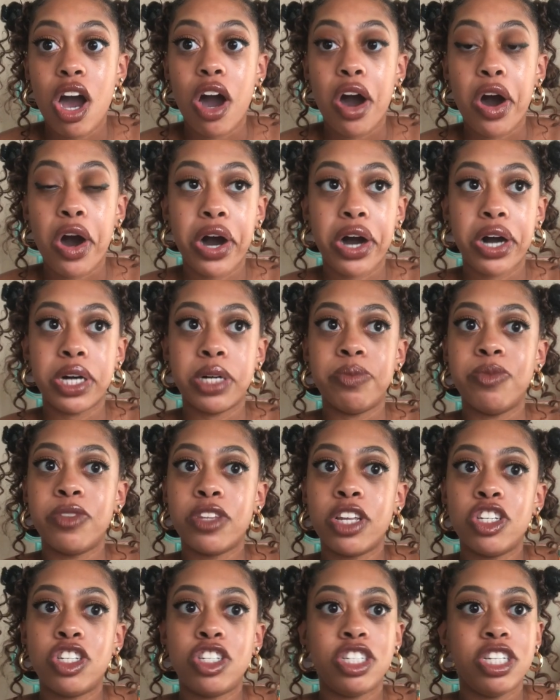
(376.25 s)
um,
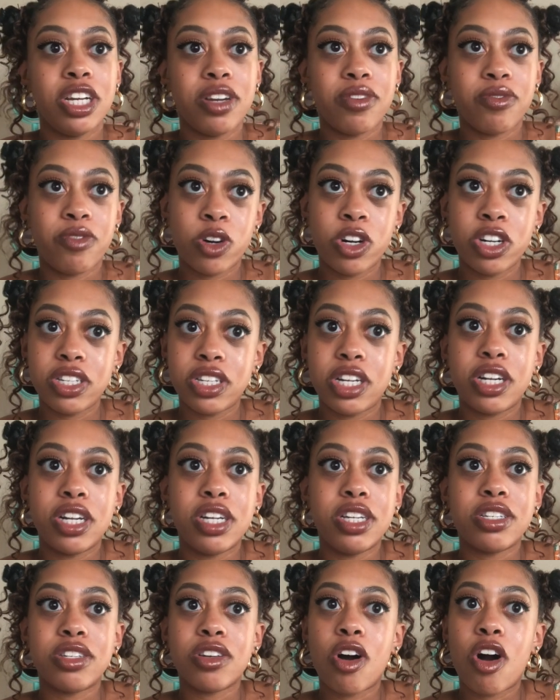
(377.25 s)
Shanfort. There
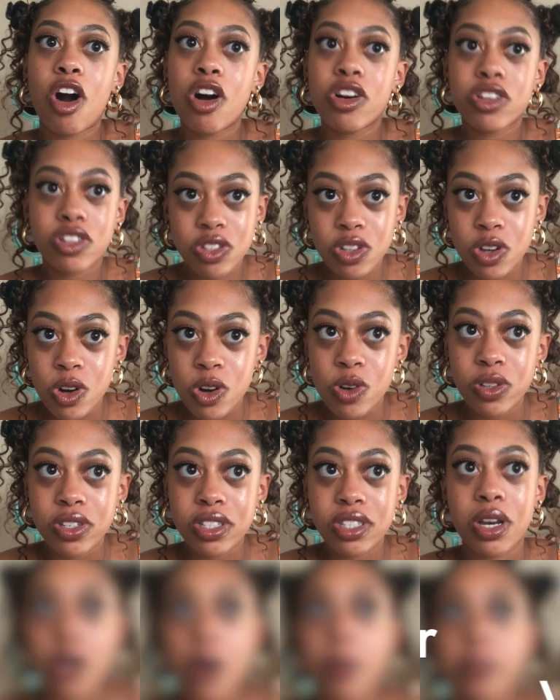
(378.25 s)
is also
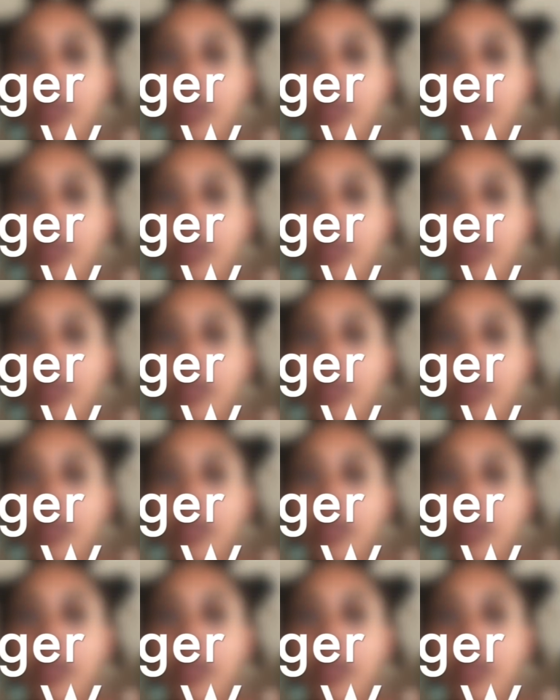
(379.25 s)
some